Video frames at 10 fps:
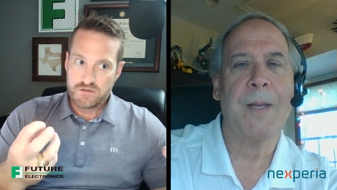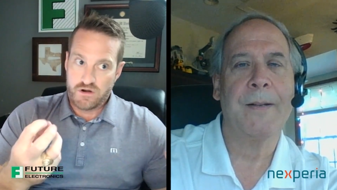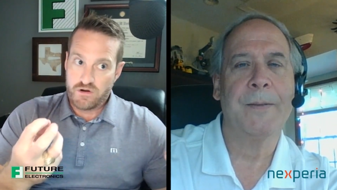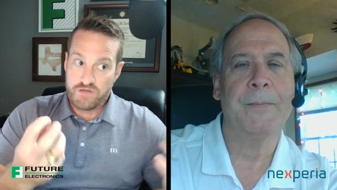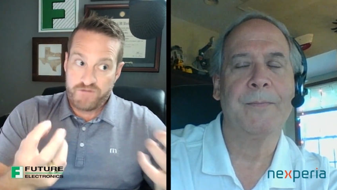Speaker 1: you
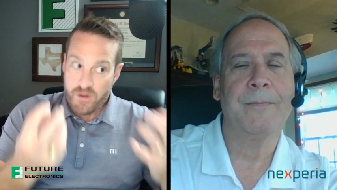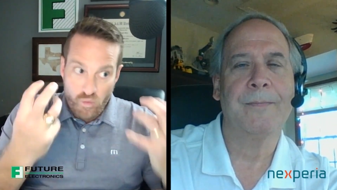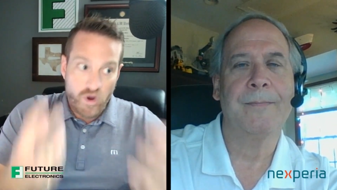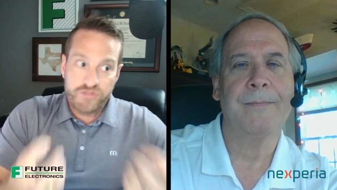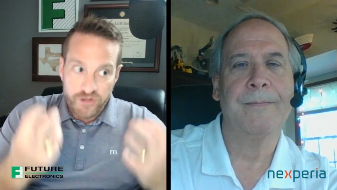know if I
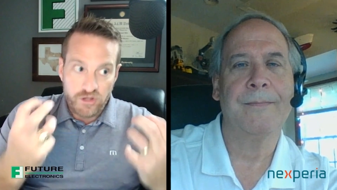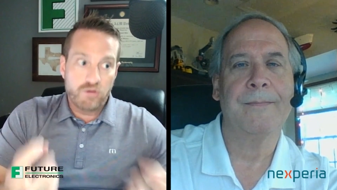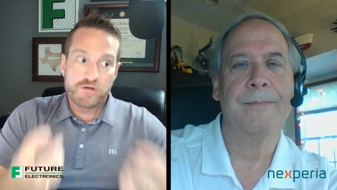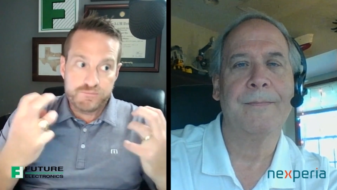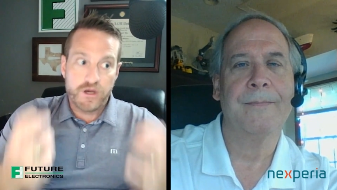want the
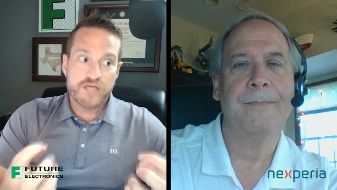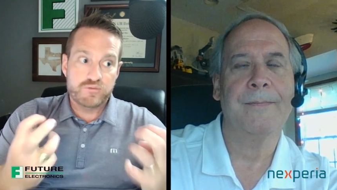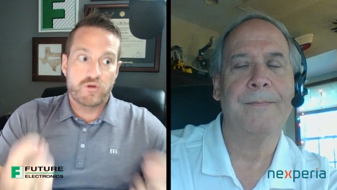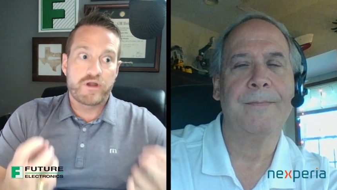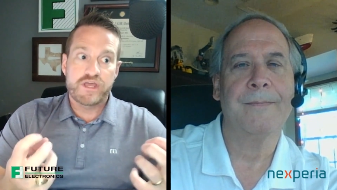lowest
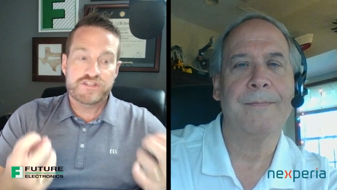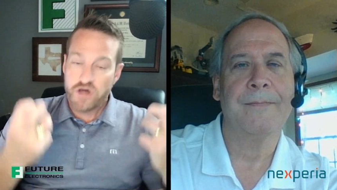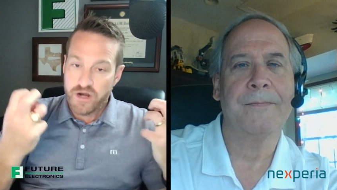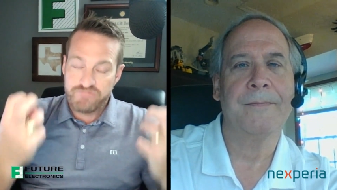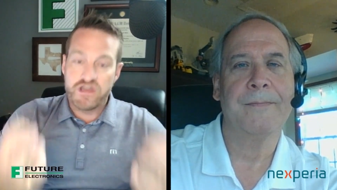possible
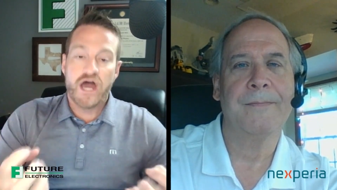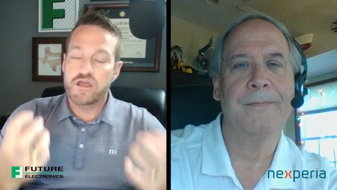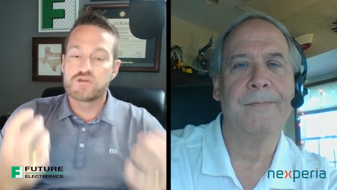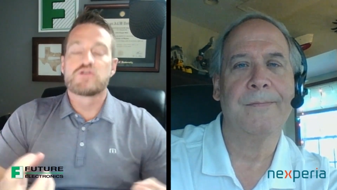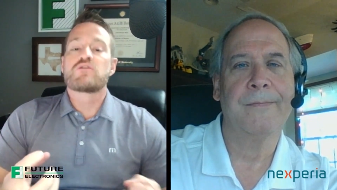RDS-on, I've got to
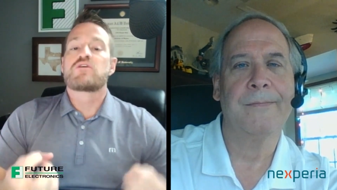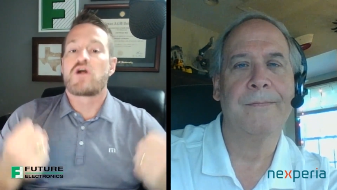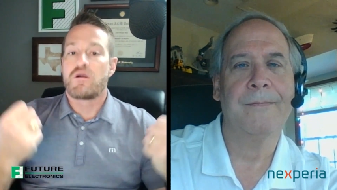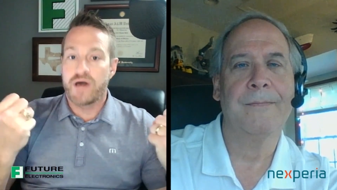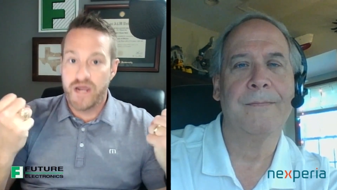go silicon
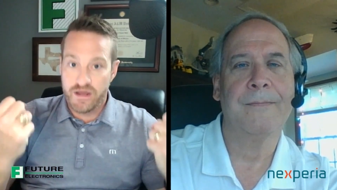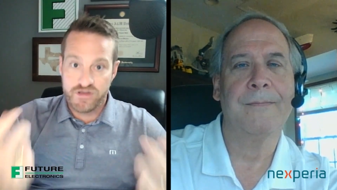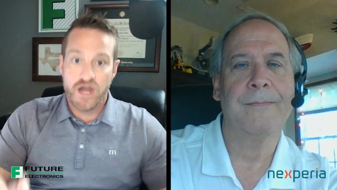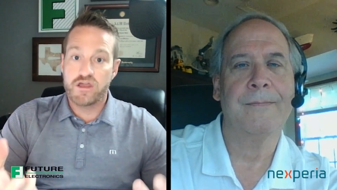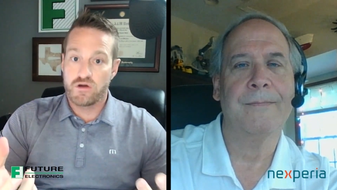carbide. I've
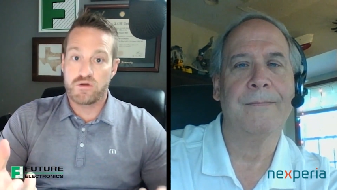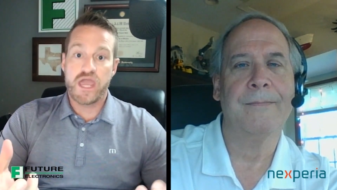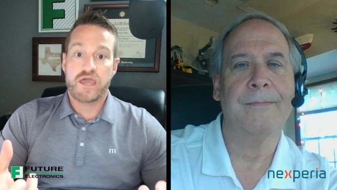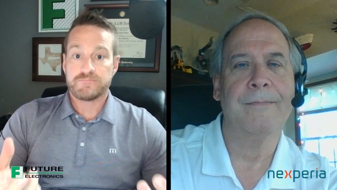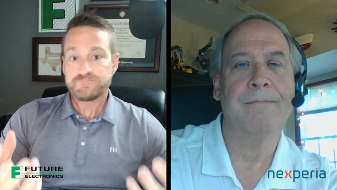got to go
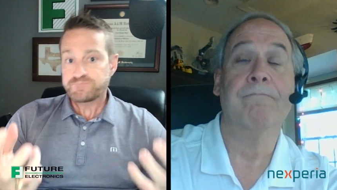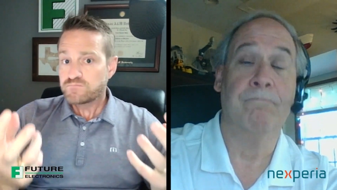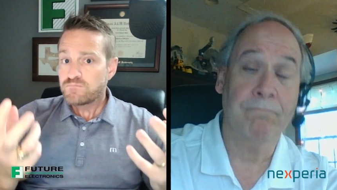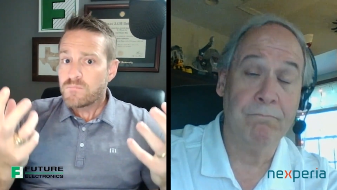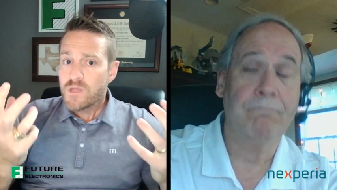GaN.
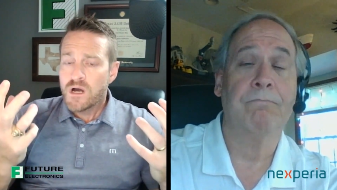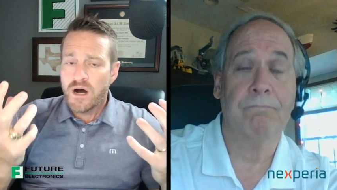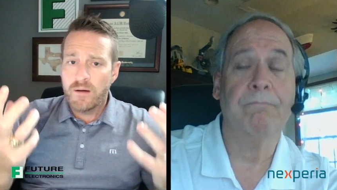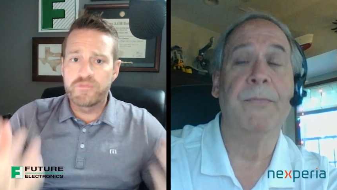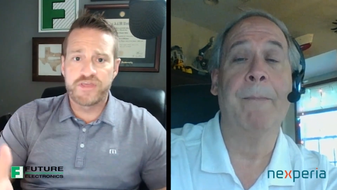Mm-hmm.
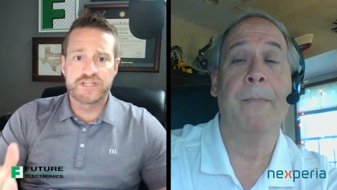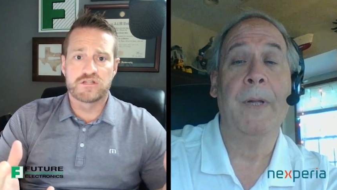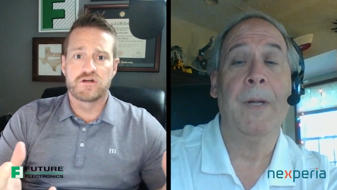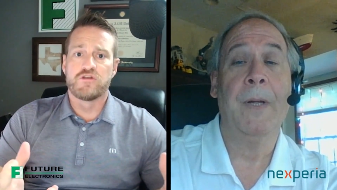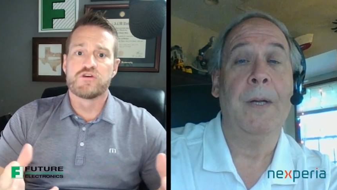Um, things yep.
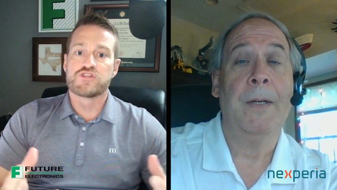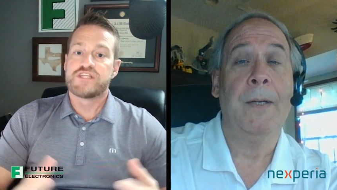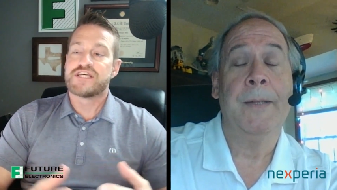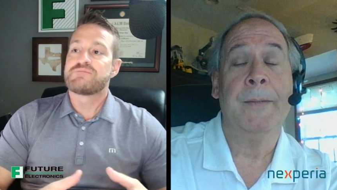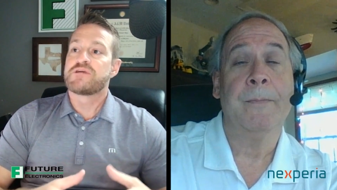along those
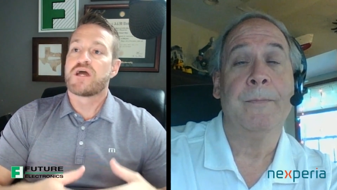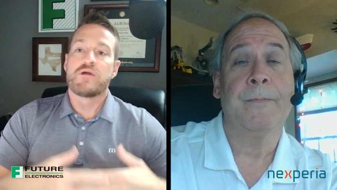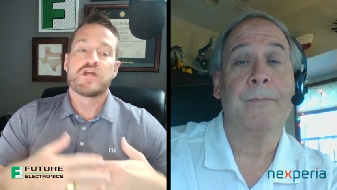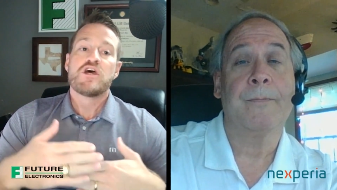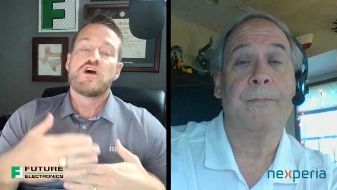lines. That's
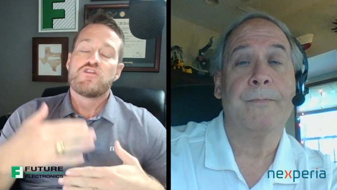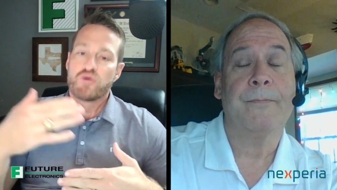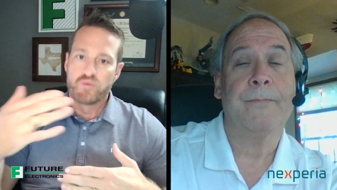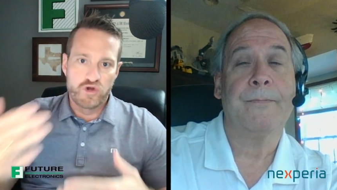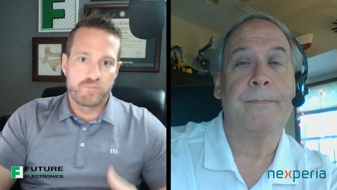becoming the
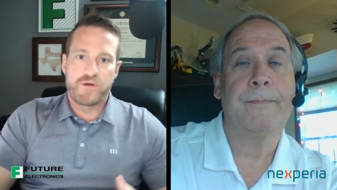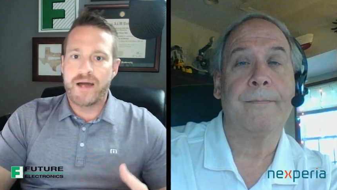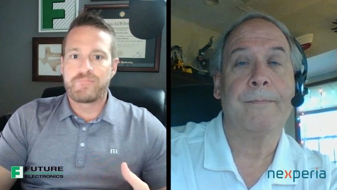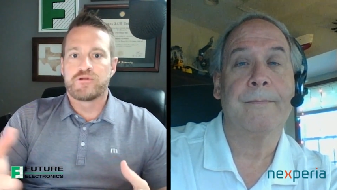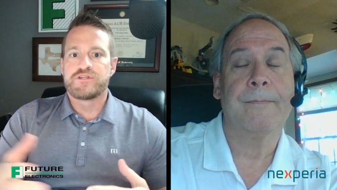real
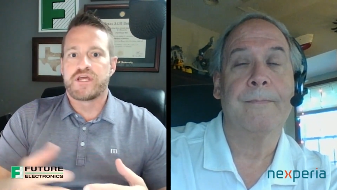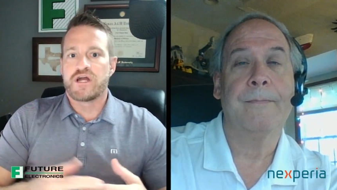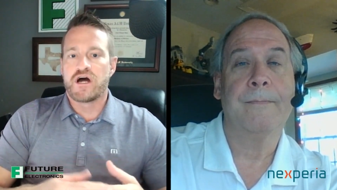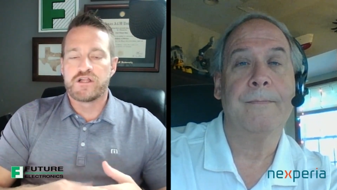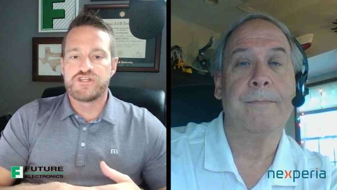popular
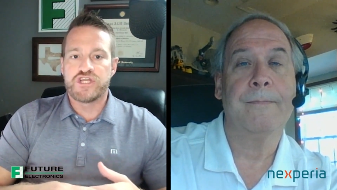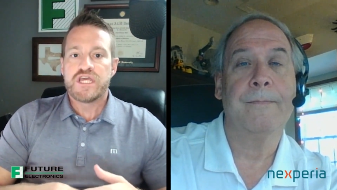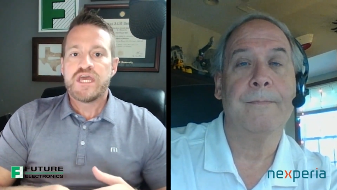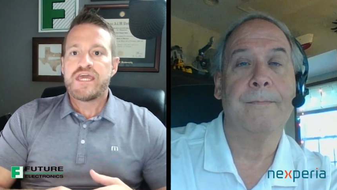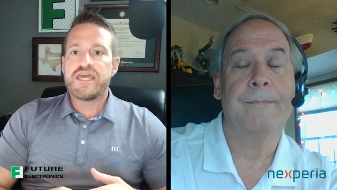technology.
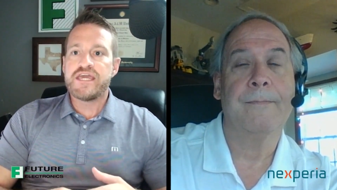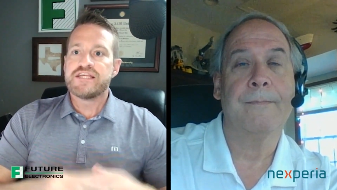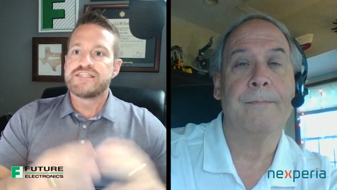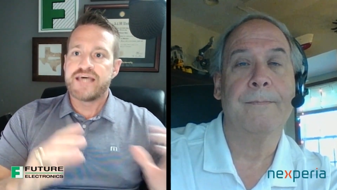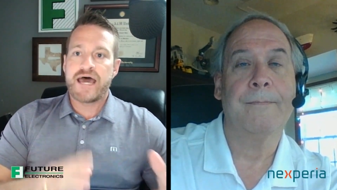
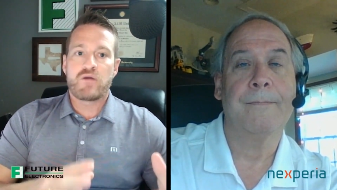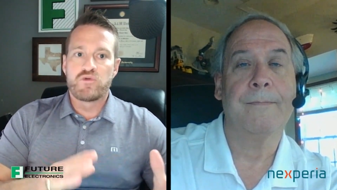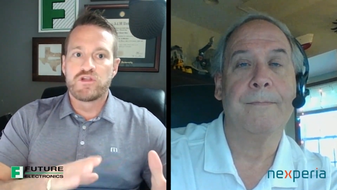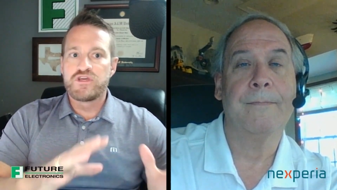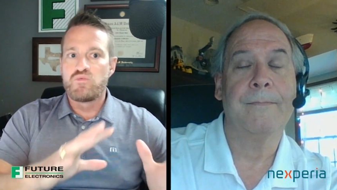Is that
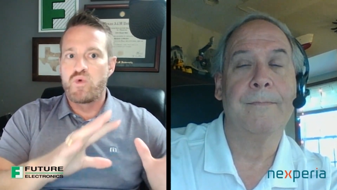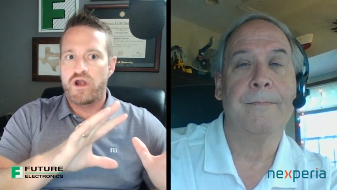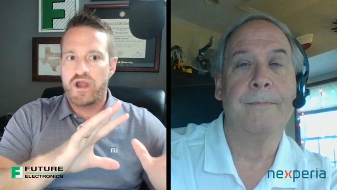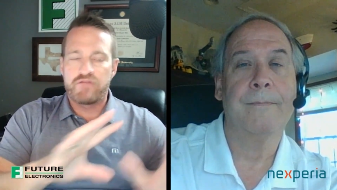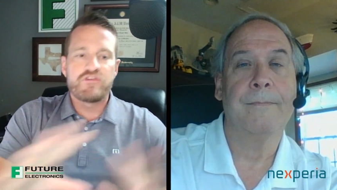really
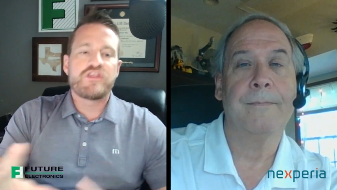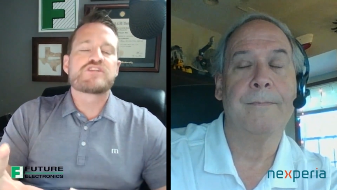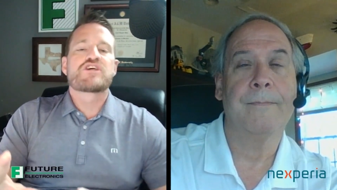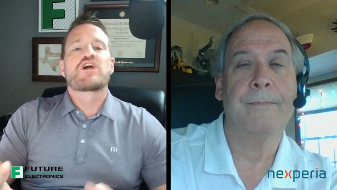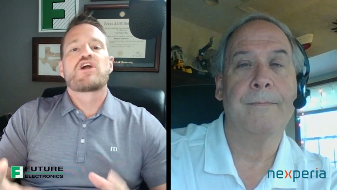where everything
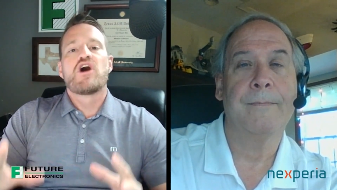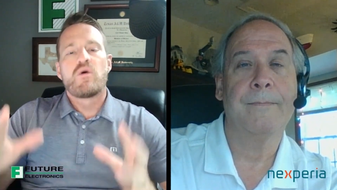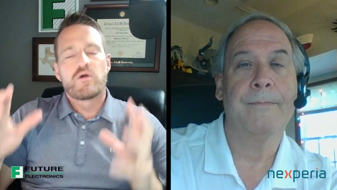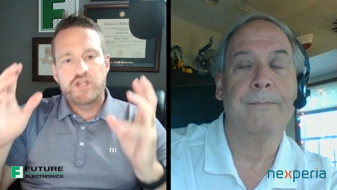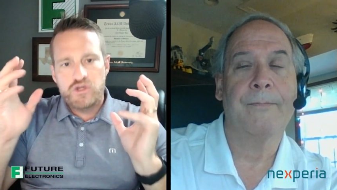is going to go,
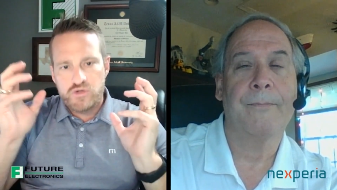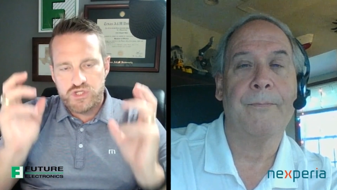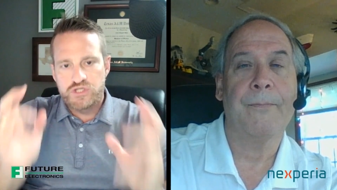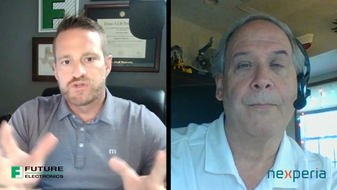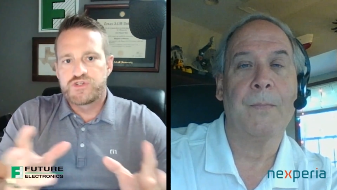or do you
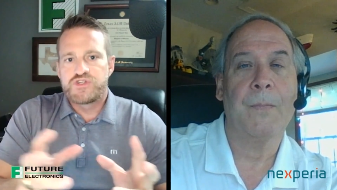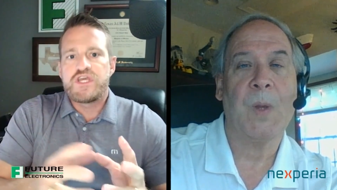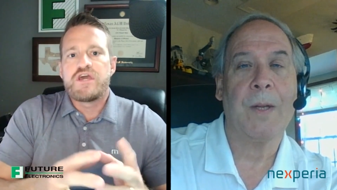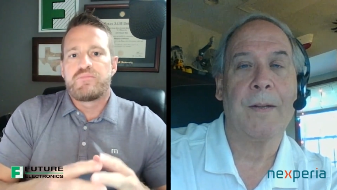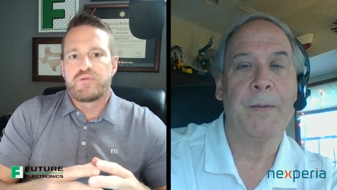still
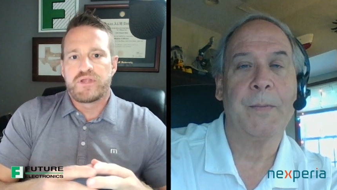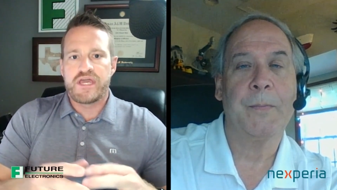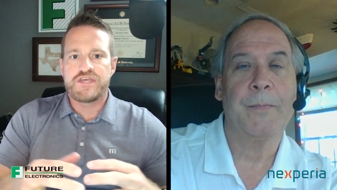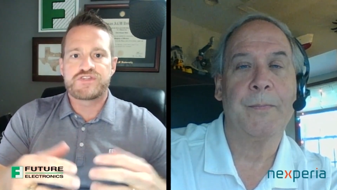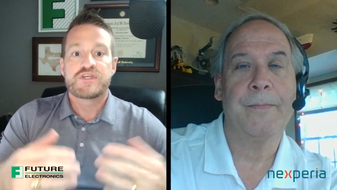see a
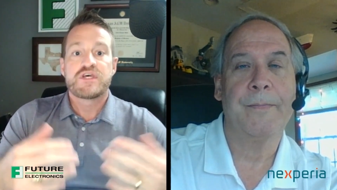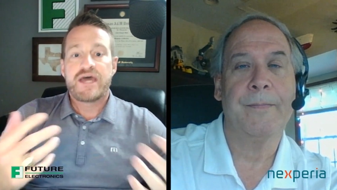place